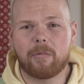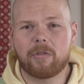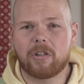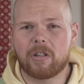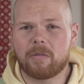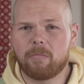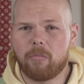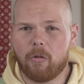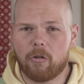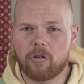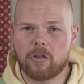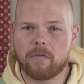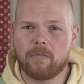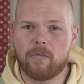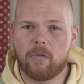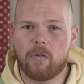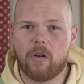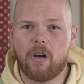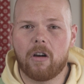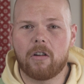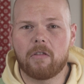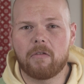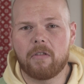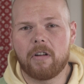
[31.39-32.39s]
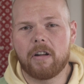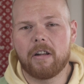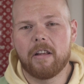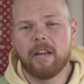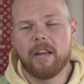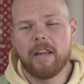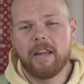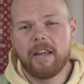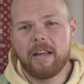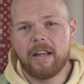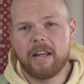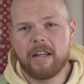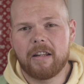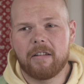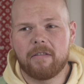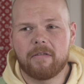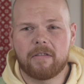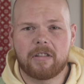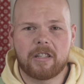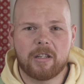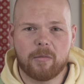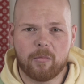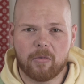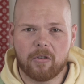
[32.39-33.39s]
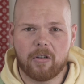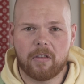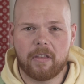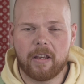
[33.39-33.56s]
which is Portra 400 and similar